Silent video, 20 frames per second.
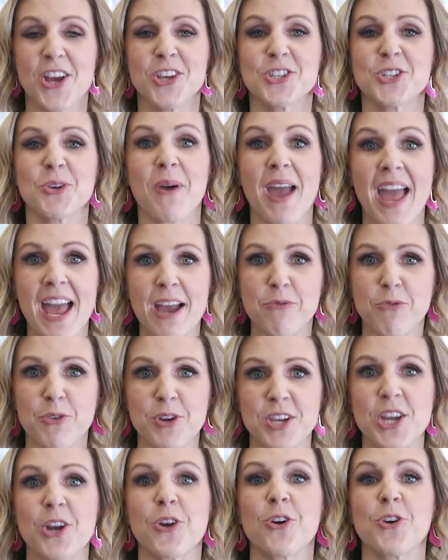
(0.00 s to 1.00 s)
So every
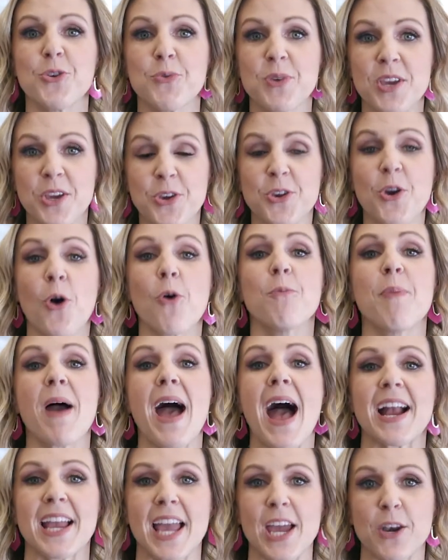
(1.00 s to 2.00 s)
year you can go
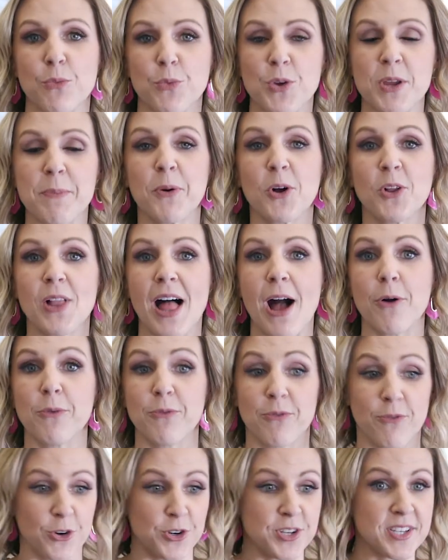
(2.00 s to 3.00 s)
back and re-pull out
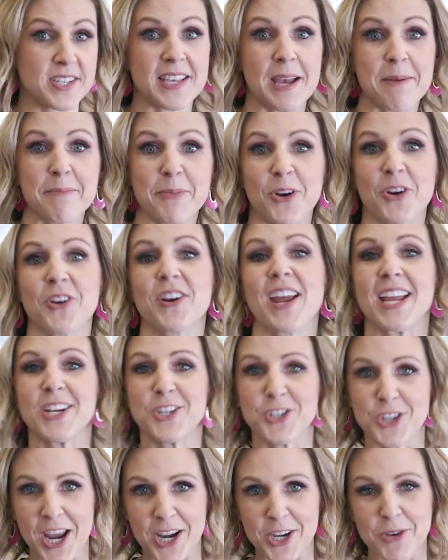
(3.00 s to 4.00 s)
for December and
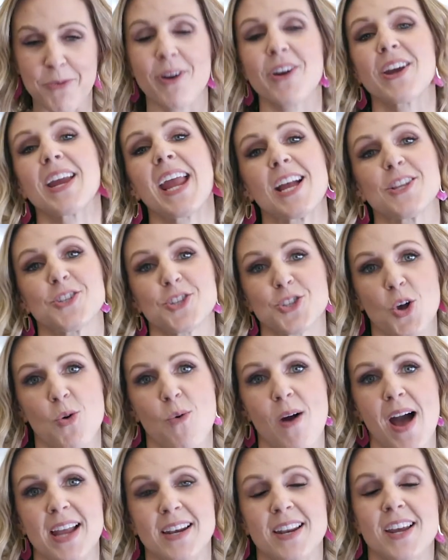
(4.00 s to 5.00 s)
January and so
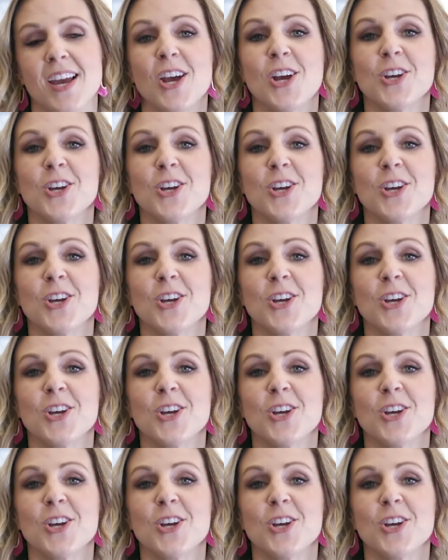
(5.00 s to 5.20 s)
on.